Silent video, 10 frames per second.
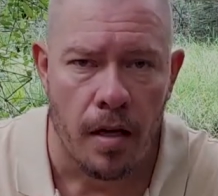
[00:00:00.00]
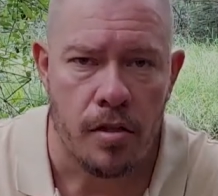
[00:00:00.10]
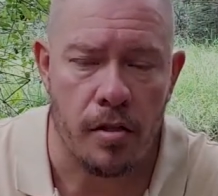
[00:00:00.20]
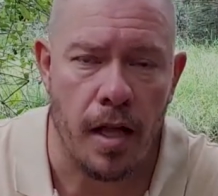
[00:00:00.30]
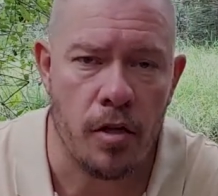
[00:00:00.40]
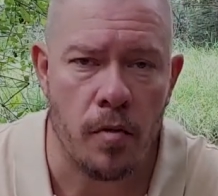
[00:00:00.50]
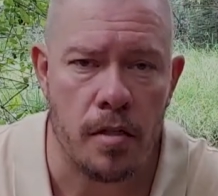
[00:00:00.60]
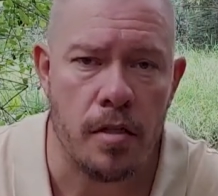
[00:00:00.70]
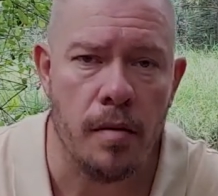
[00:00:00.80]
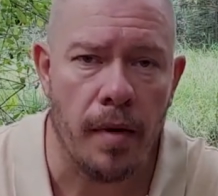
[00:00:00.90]
So that's
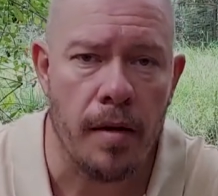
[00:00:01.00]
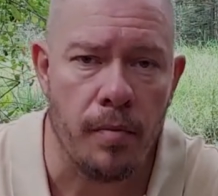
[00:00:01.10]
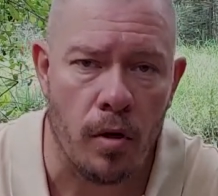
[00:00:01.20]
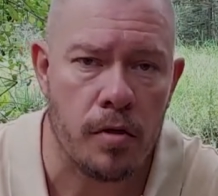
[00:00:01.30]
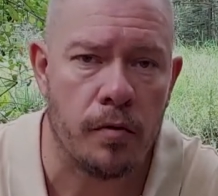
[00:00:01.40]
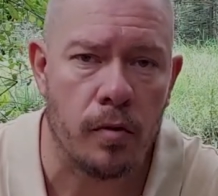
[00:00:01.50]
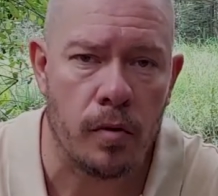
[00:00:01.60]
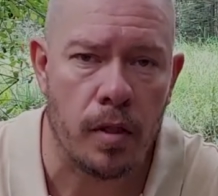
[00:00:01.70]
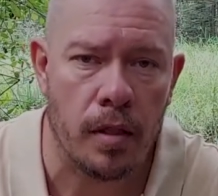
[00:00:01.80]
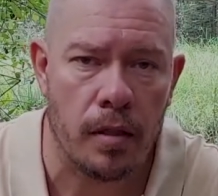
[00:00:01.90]
what's in the main box for
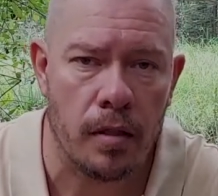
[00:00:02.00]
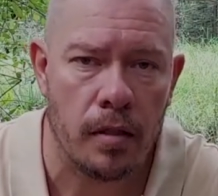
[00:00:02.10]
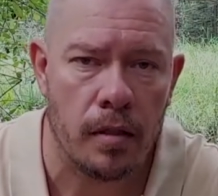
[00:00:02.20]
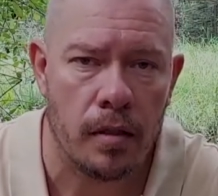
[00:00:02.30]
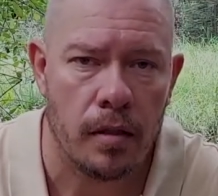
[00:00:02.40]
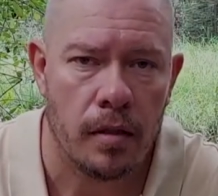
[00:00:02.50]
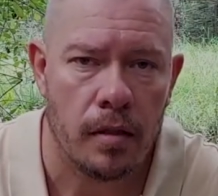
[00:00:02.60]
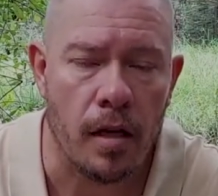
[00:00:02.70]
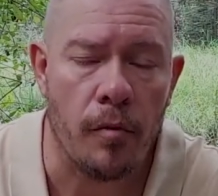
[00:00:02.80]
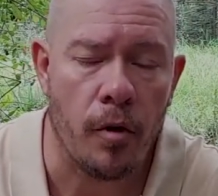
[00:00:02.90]
the
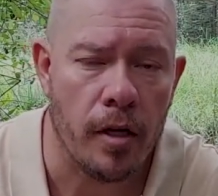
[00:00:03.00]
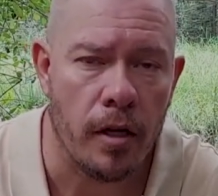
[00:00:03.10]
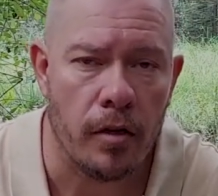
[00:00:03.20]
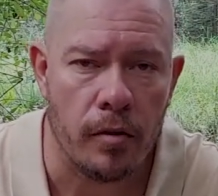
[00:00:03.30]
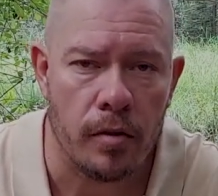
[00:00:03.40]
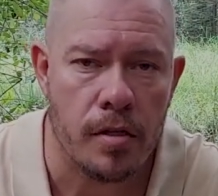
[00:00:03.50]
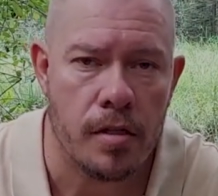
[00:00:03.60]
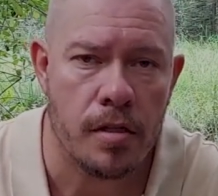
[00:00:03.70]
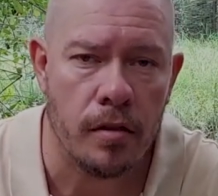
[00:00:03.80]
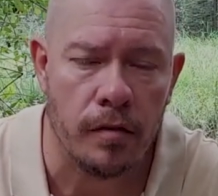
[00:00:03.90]
GoPro Hero
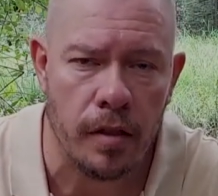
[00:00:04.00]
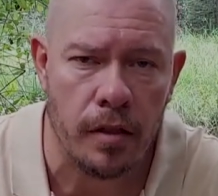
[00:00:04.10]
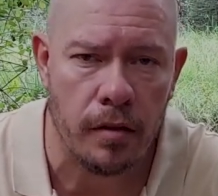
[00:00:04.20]
Silver.